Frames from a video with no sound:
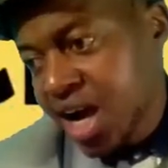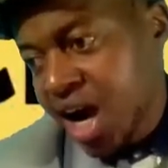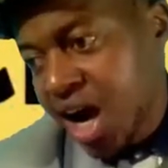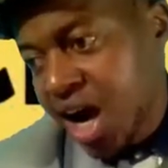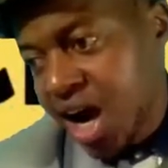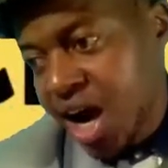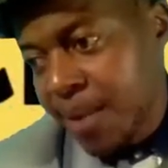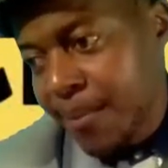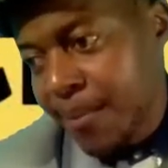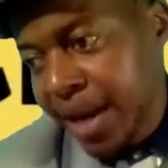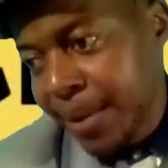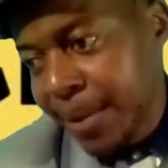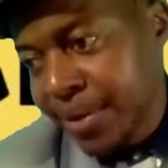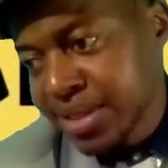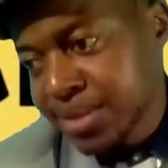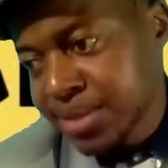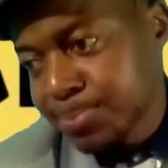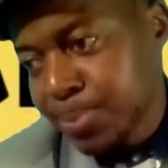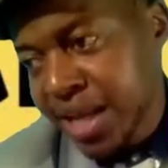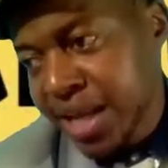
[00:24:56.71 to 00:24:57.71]
My number
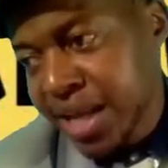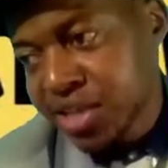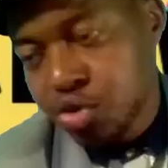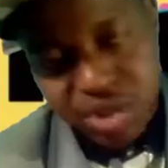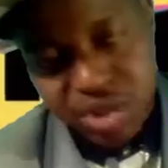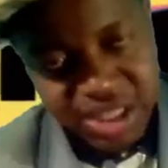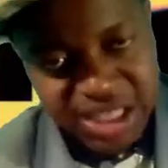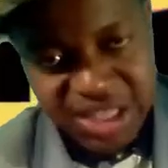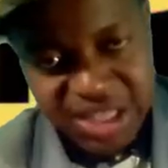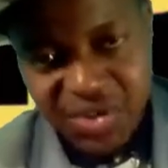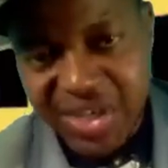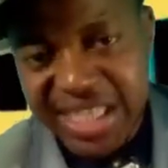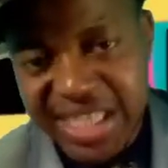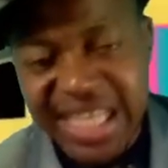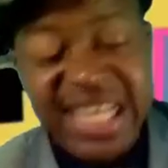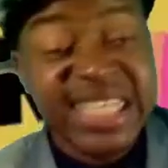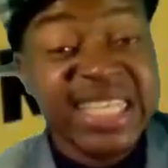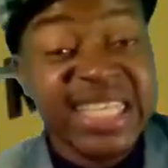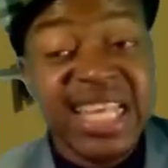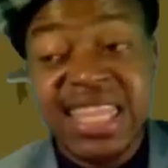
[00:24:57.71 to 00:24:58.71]
is +263
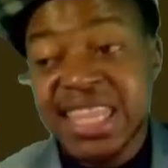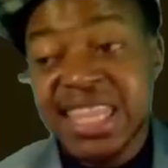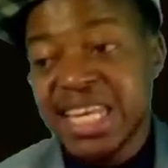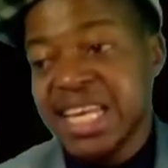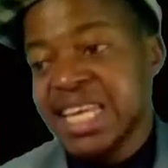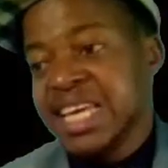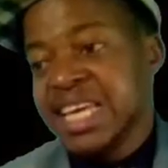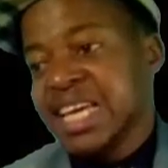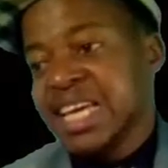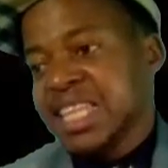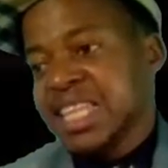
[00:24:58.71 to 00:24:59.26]
773